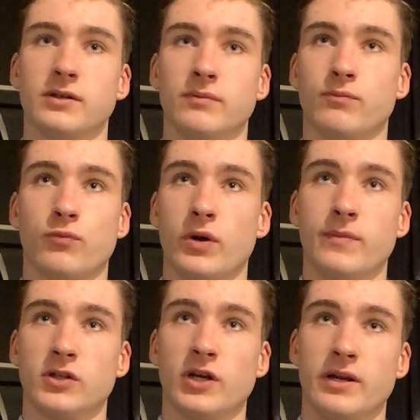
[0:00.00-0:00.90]
and pretty
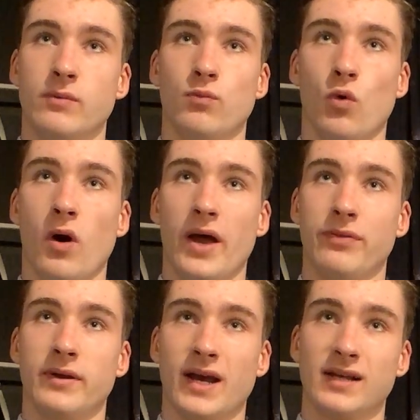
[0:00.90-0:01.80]
much any warhead
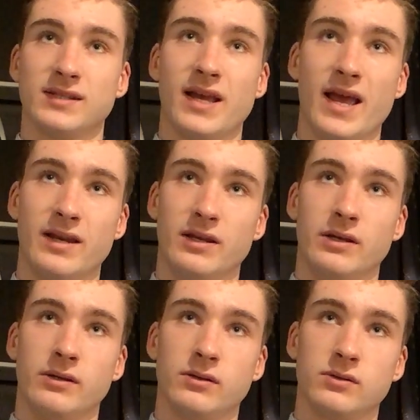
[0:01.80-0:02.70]
that has any